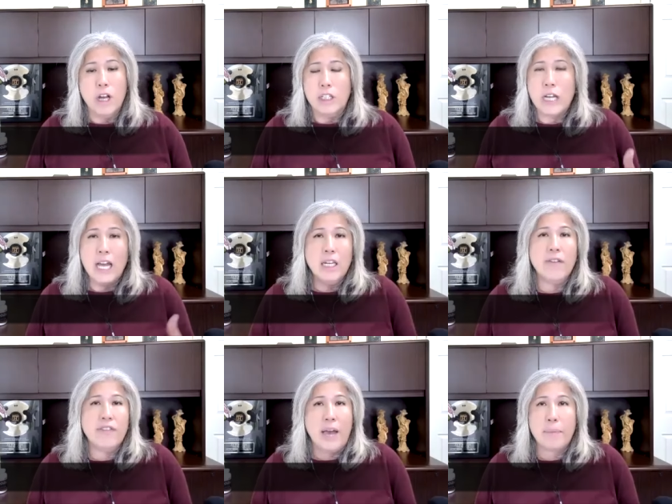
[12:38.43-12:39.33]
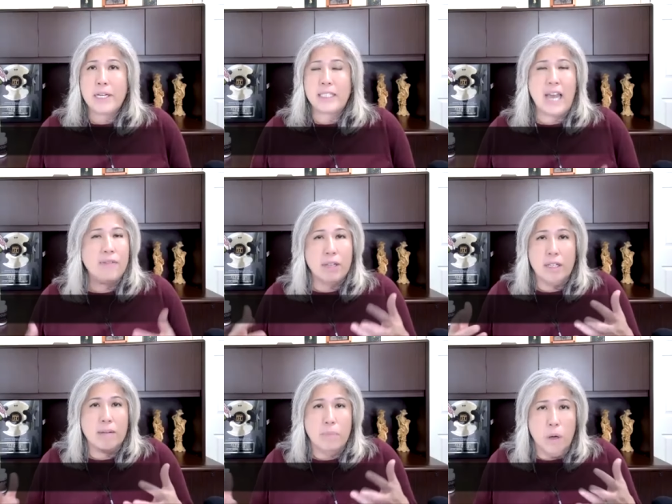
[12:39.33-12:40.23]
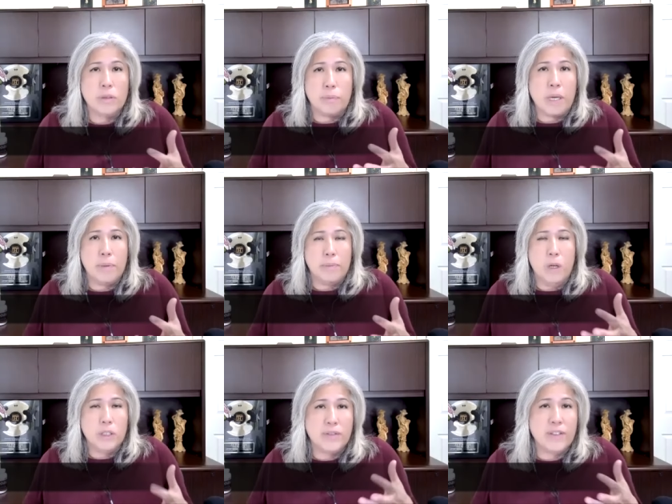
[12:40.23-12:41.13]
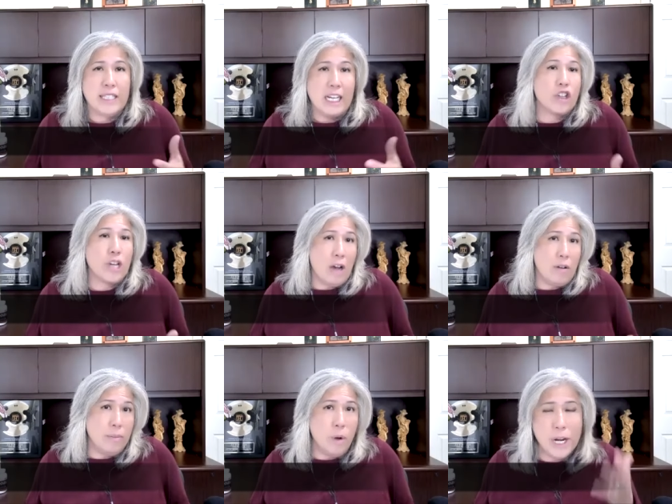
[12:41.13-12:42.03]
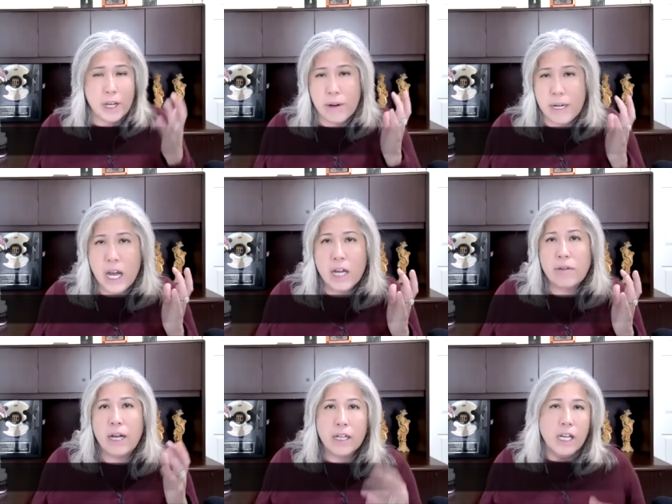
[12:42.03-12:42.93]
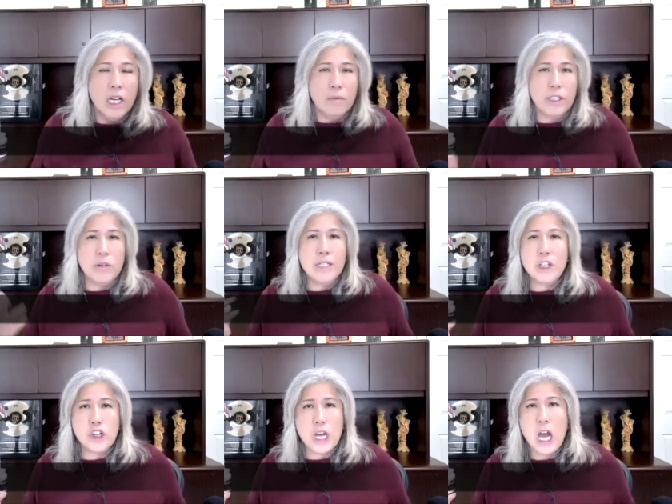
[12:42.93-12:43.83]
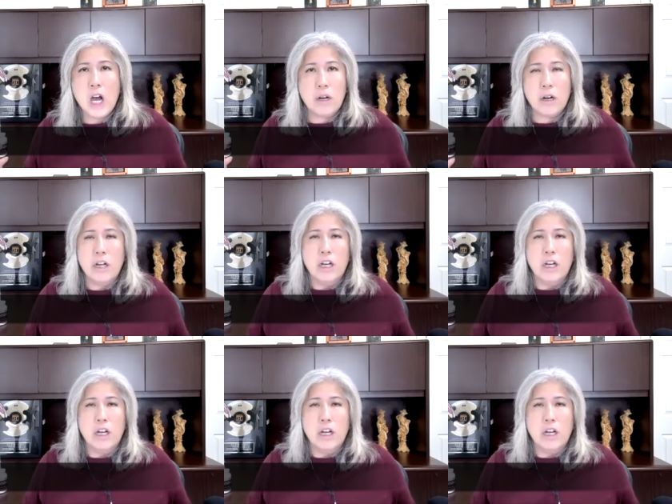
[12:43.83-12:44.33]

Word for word: So I love that because every you know, most people, most of us take a shower in the morning or at night, right? Mm-hmm. When you're in mm-hmm. the shower,